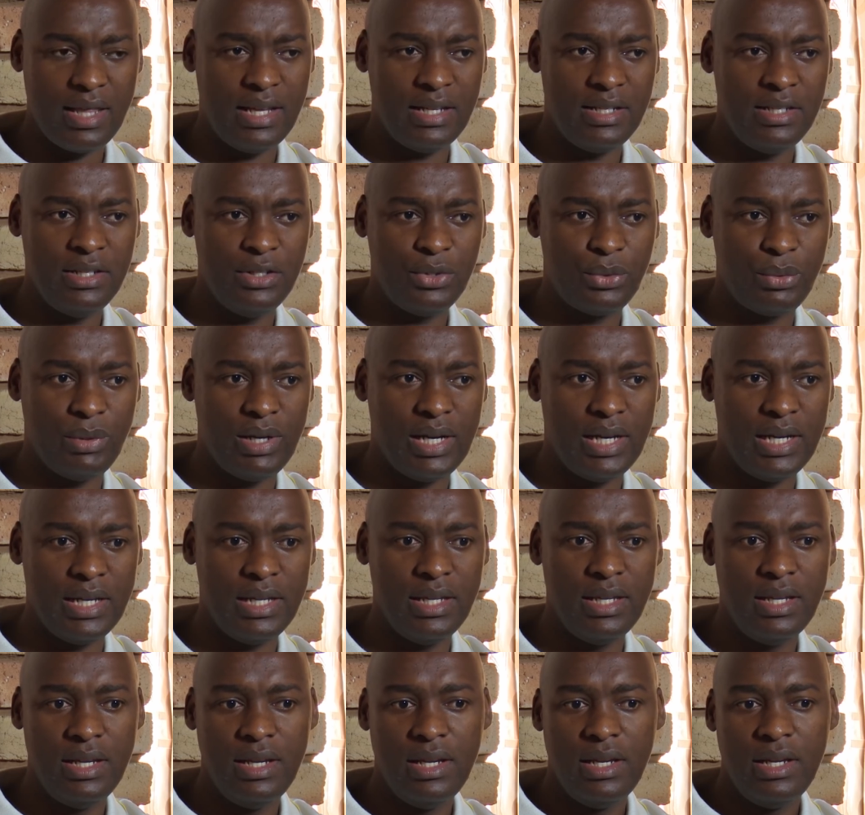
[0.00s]
That is
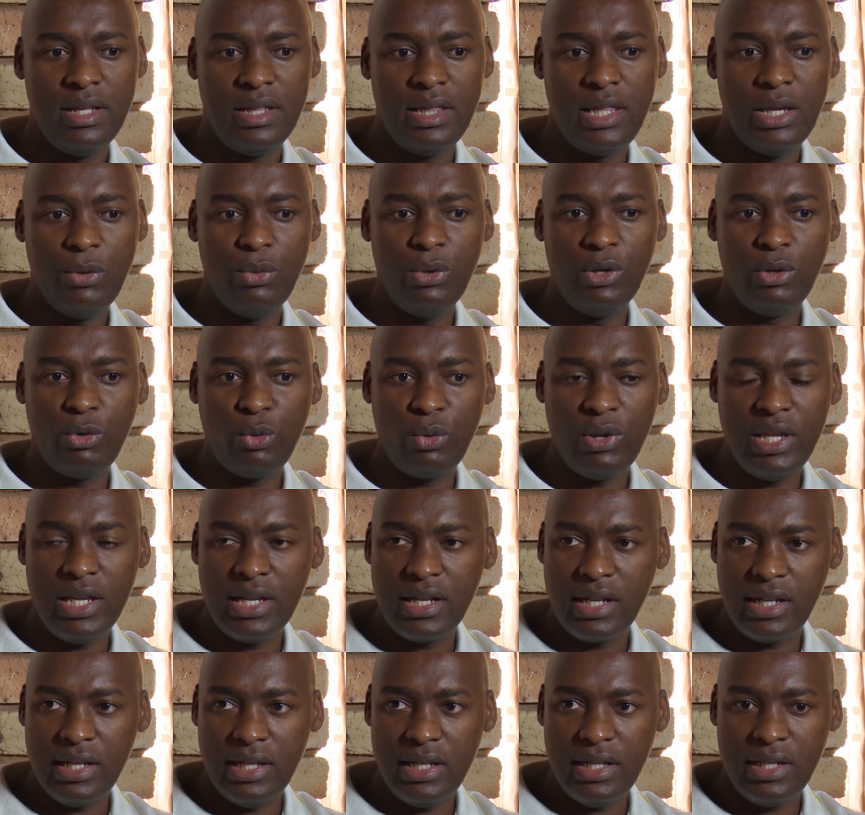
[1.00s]
why they will
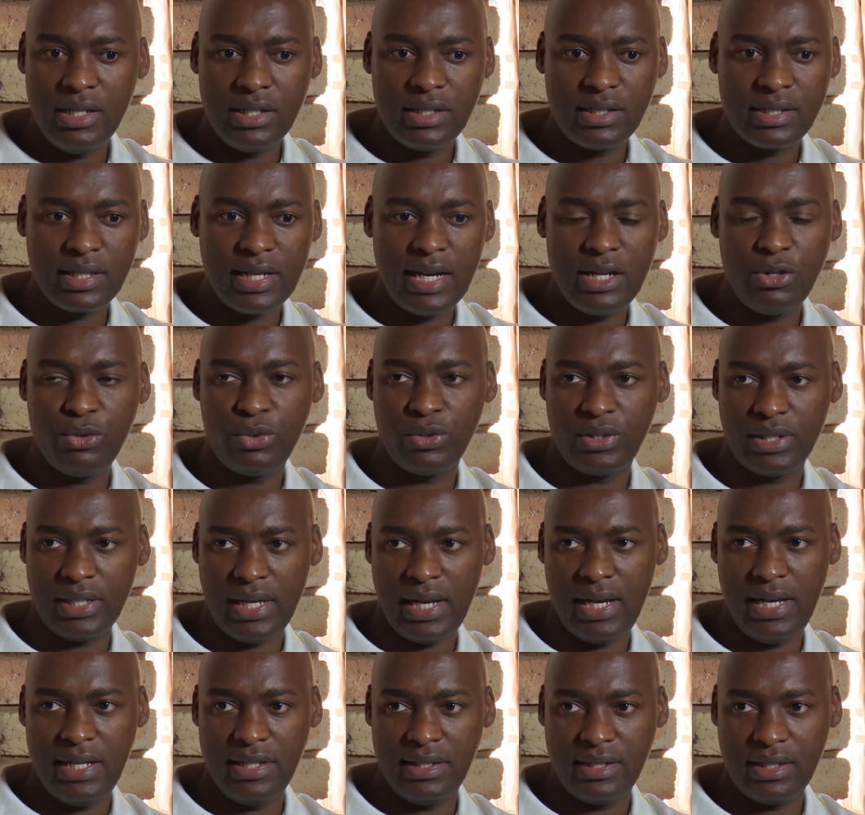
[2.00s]
quickly try to
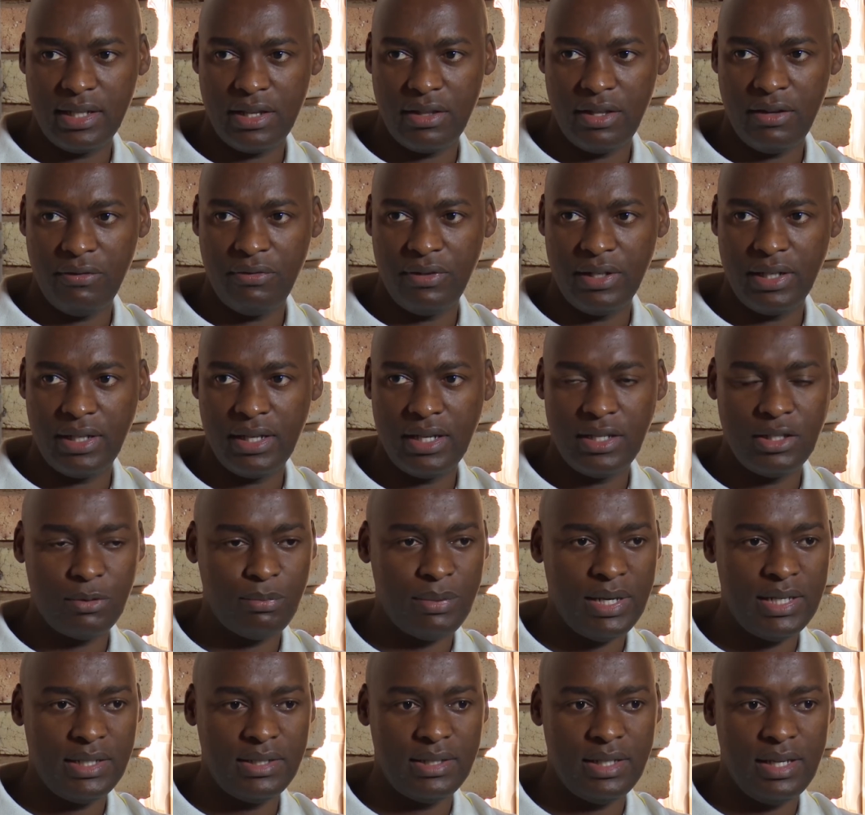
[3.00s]
silence South Africans
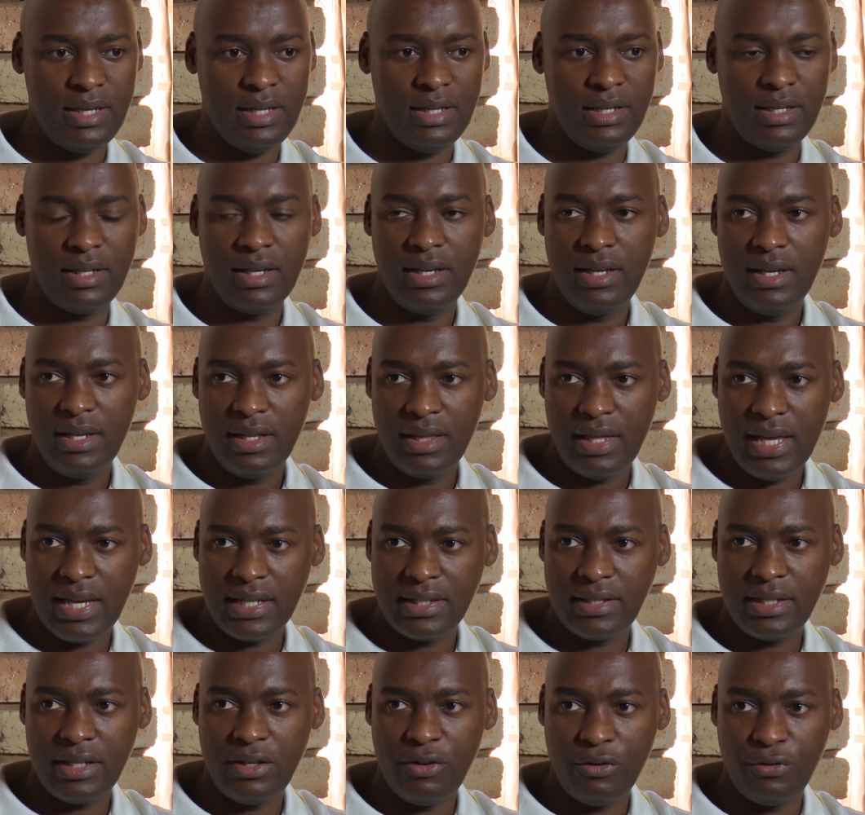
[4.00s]
by saying they are
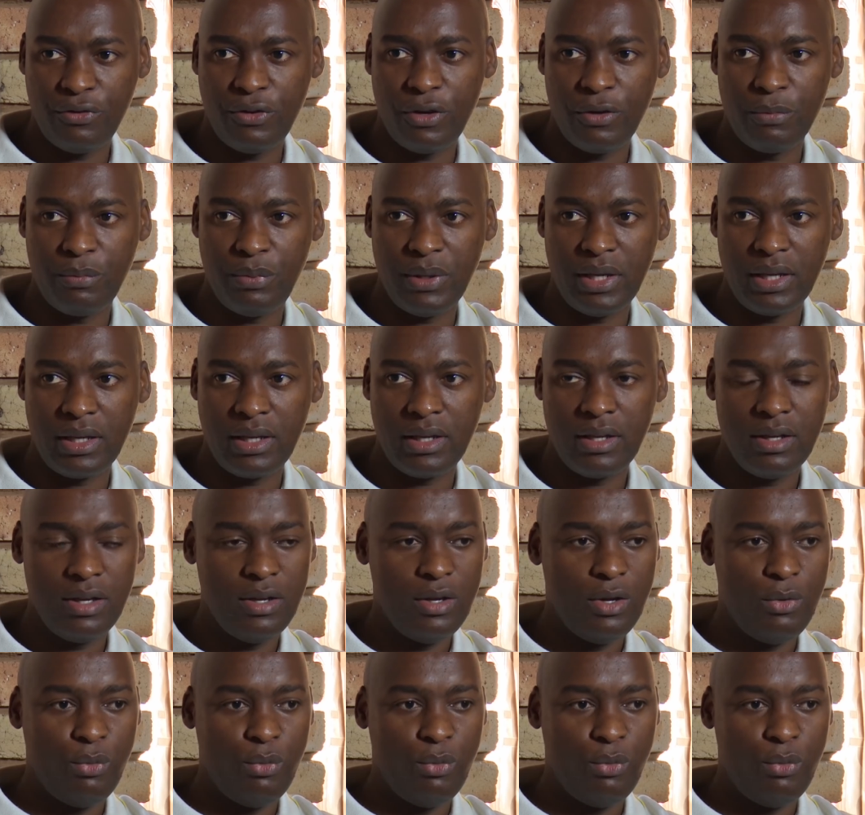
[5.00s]
xenophobic,